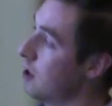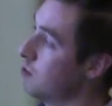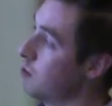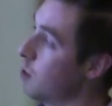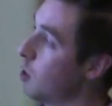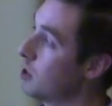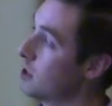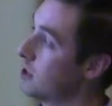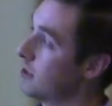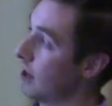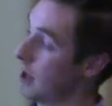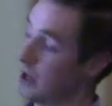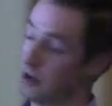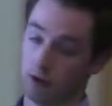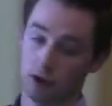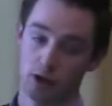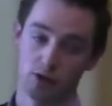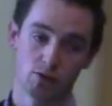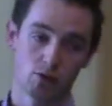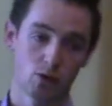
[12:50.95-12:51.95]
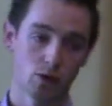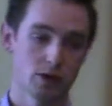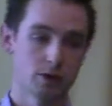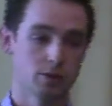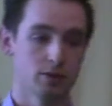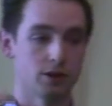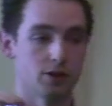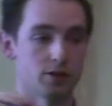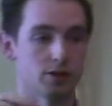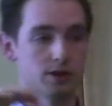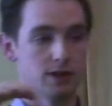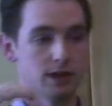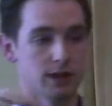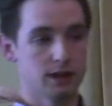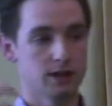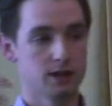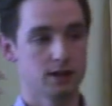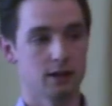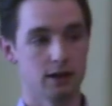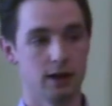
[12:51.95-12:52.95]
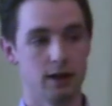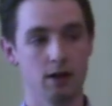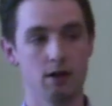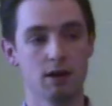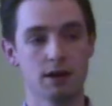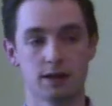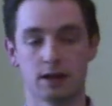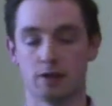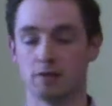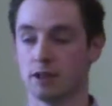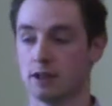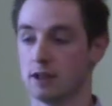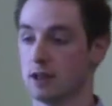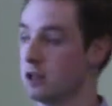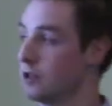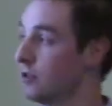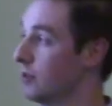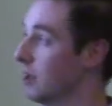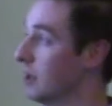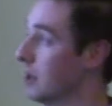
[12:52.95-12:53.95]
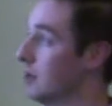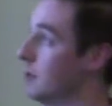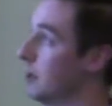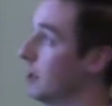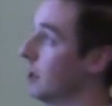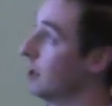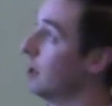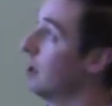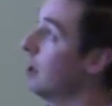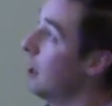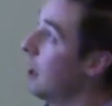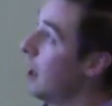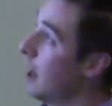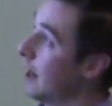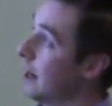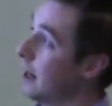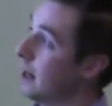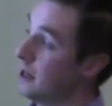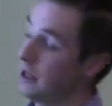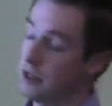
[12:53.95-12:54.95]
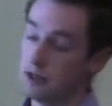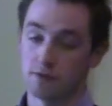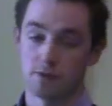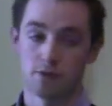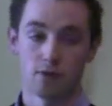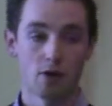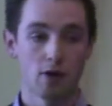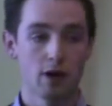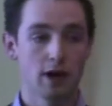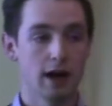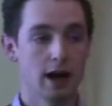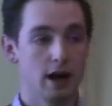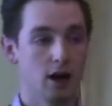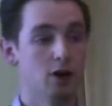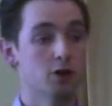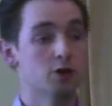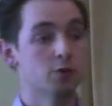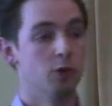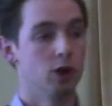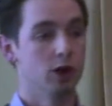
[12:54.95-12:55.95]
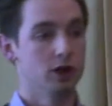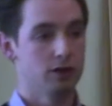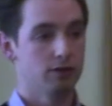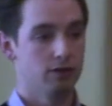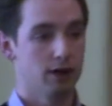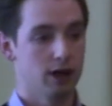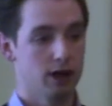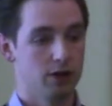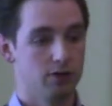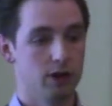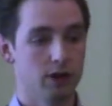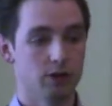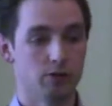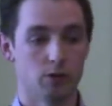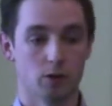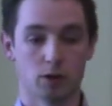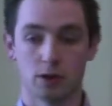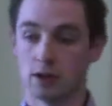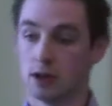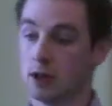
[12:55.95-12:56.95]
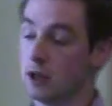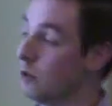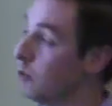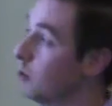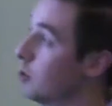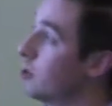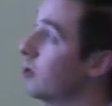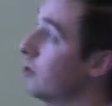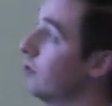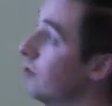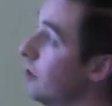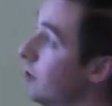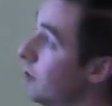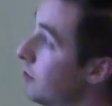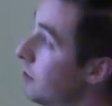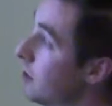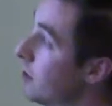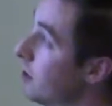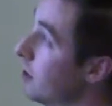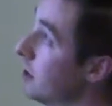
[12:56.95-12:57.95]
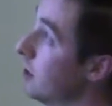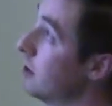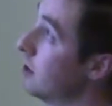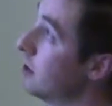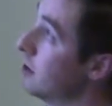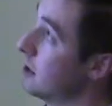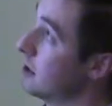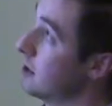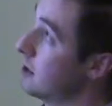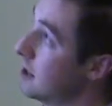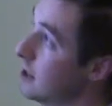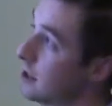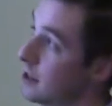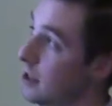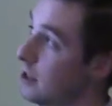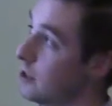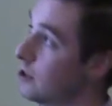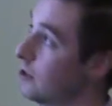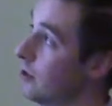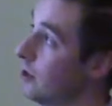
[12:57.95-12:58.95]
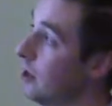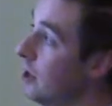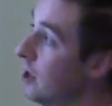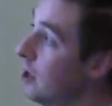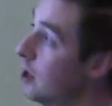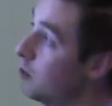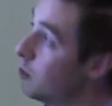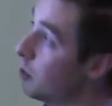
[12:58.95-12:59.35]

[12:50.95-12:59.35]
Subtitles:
multivalate ring forts, which are 6th to early 7th century in the middle, and then these very large multivalate ring forts, which are 5th to 6th century.